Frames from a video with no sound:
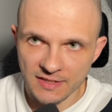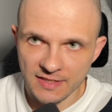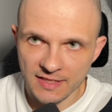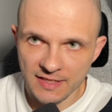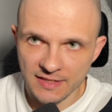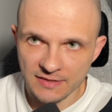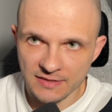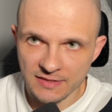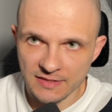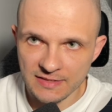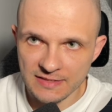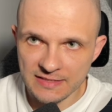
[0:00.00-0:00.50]

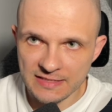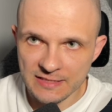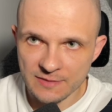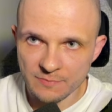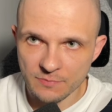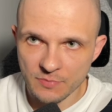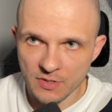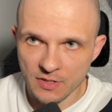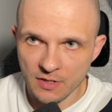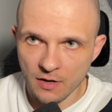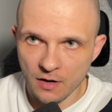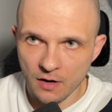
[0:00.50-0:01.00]
that
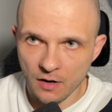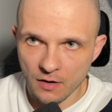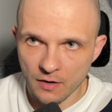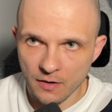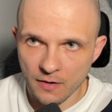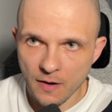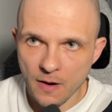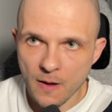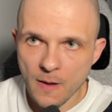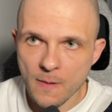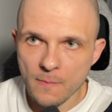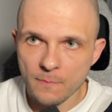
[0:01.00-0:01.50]

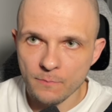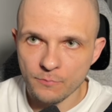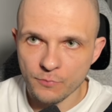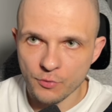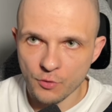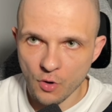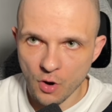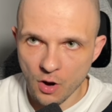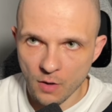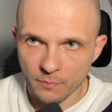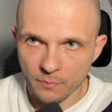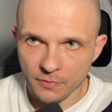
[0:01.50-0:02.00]
DPR
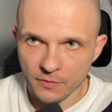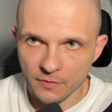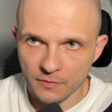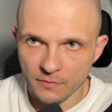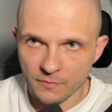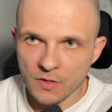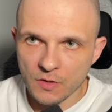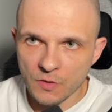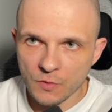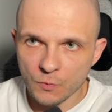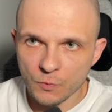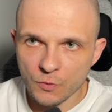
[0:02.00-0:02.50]
prop,
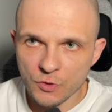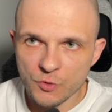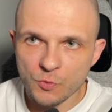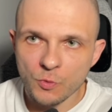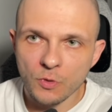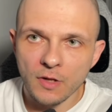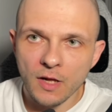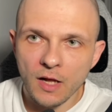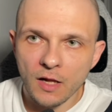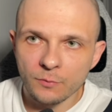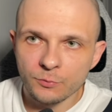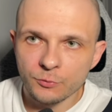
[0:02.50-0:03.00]
which
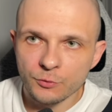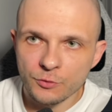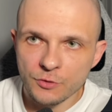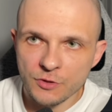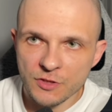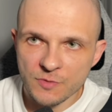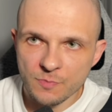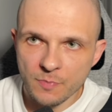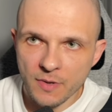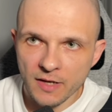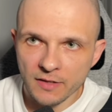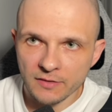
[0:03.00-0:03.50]
will help to
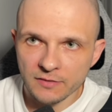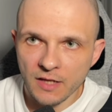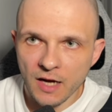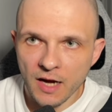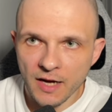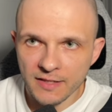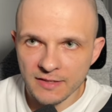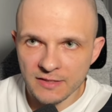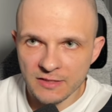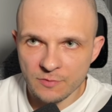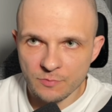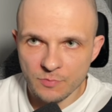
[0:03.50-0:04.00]
respect
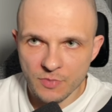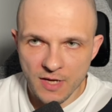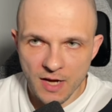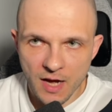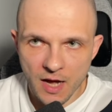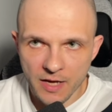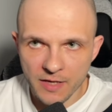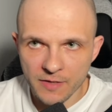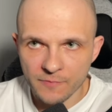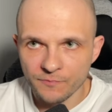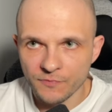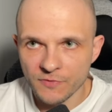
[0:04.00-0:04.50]
high
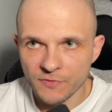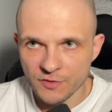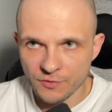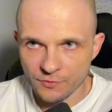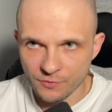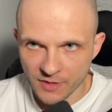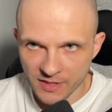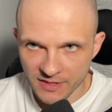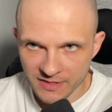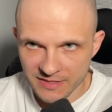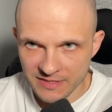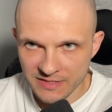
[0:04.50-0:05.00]
DPI
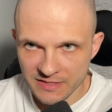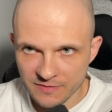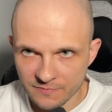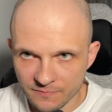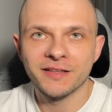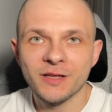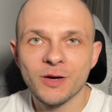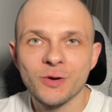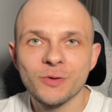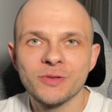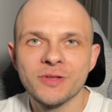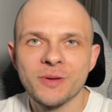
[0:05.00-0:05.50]
screens.
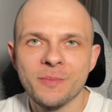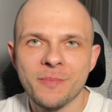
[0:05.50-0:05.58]
Now the